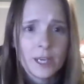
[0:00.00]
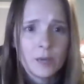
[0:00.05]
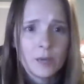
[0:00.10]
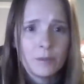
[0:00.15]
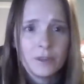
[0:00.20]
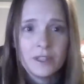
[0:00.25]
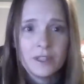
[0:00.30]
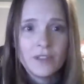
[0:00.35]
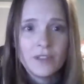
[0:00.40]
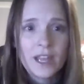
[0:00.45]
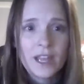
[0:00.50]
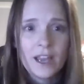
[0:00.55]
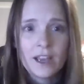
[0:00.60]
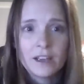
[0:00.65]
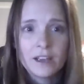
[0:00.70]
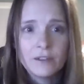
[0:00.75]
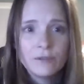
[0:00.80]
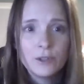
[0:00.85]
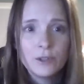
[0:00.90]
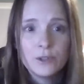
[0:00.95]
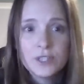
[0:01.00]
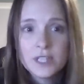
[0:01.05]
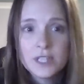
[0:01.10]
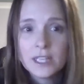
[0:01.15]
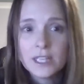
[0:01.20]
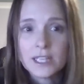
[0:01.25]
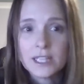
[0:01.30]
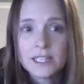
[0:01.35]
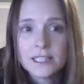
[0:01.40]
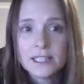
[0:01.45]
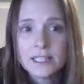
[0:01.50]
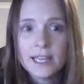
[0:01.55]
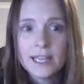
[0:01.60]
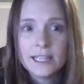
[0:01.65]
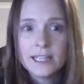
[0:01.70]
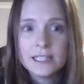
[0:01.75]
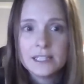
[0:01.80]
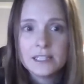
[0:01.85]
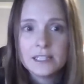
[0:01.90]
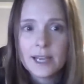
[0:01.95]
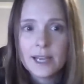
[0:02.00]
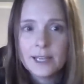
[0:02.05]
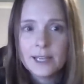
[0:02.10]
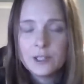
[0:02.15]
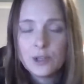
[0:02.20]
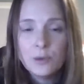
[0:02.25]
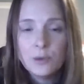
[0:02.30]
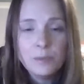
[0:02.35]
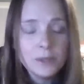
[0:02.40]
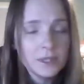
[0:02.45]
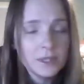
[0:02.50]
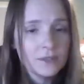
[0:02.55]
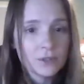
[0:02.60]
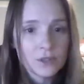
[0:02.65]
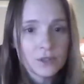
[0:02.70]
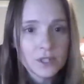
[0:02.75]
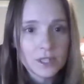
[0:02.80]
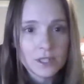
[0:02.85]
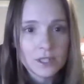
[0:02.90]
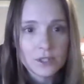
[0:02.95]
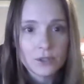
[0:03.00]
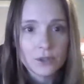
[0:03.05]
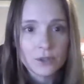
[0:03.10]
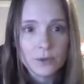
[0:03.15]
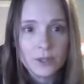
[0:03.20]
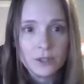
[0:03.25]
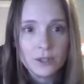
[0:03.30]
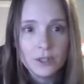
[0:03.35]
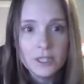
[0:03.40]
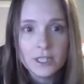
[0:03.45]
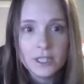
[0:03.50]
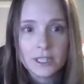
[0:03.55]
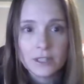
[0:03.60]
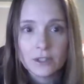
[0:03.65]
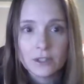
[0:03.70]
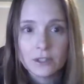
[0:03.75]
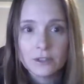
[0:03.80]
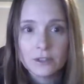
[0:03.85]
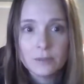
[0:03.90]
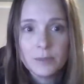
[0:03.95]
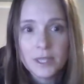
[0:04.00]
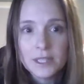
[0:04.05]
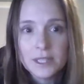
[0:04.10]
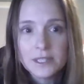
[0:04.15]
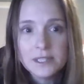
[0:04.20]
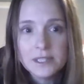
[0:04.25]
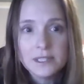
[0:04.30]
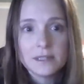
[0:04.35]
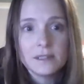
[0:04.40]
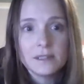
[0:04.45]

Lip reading: I believe they had a few studies, and I don't believe those studies are going on any longer because